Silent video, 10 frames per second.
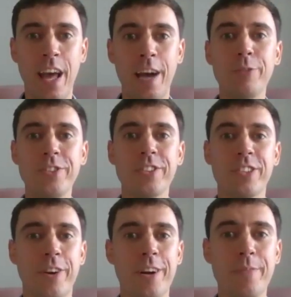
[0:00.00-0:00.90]
How would you
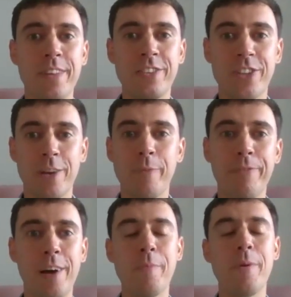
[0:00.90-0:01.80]
describe the German
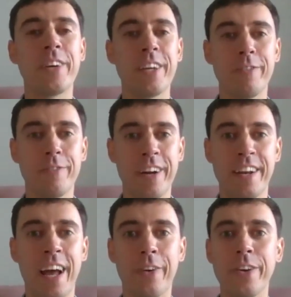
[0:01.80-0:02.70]
fibre market
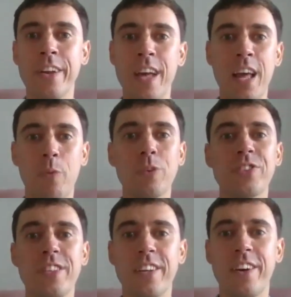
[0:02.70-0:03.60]
right now, and
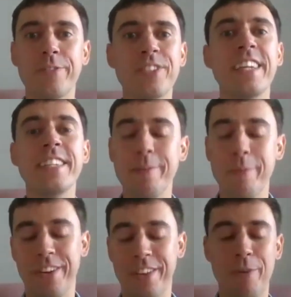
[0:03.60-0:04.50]
what's the kind of
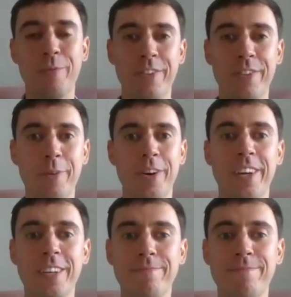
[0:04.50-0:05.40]
sentiment at the moment of the market?